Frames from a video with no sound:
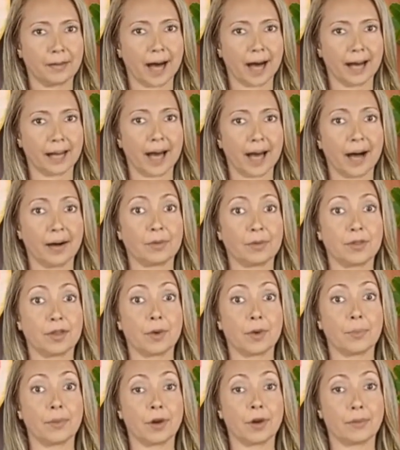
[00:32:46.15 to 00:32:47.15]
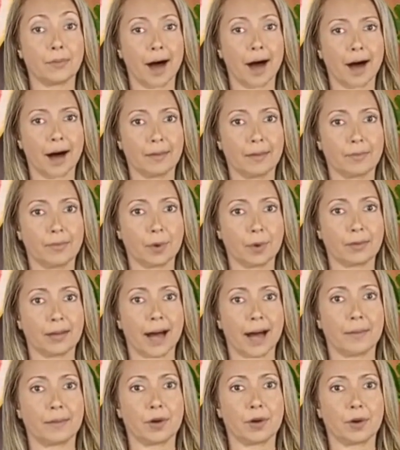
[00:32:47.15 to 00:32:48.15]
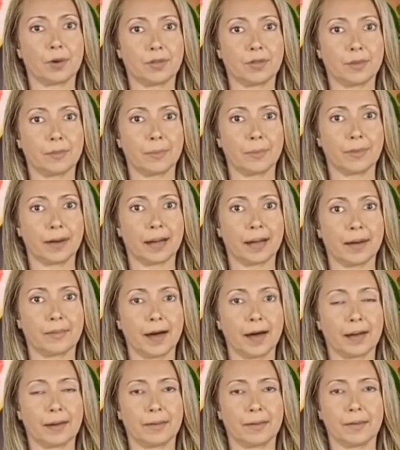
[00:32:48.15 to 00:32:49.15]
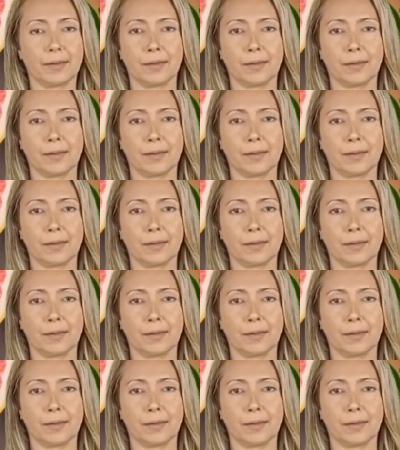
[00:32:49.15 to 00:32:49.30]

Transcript: and helps remove harmful chemicals from the liver.